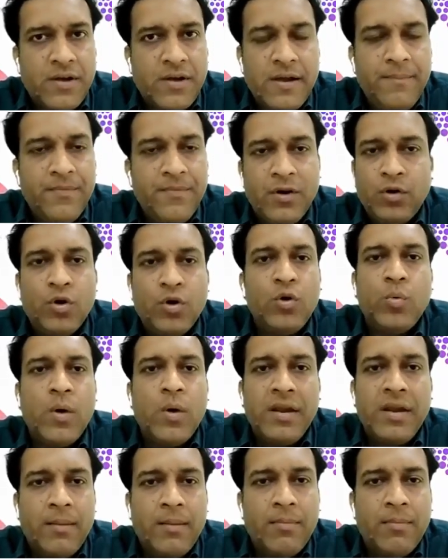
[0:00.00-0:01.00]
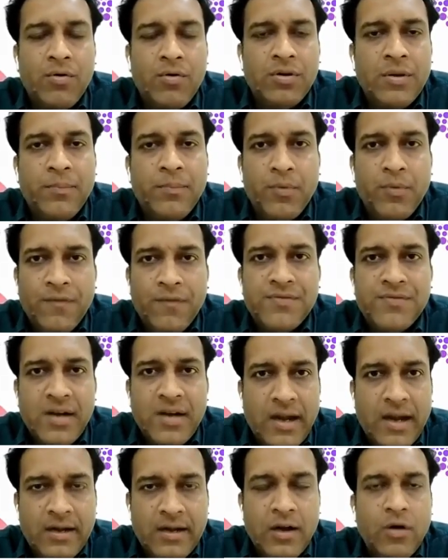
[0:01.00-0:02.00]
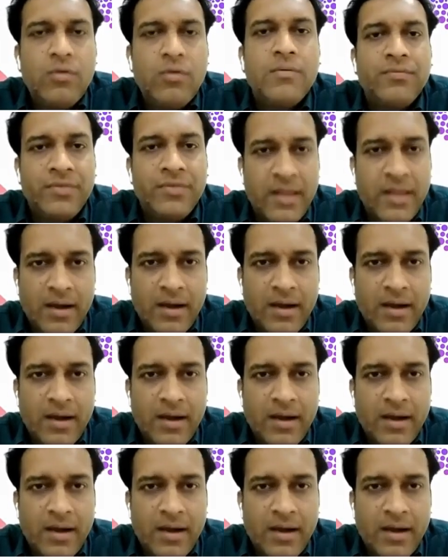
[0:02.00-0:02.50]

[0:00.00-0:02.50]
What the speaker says: Okay, don't worry about the proofs right now.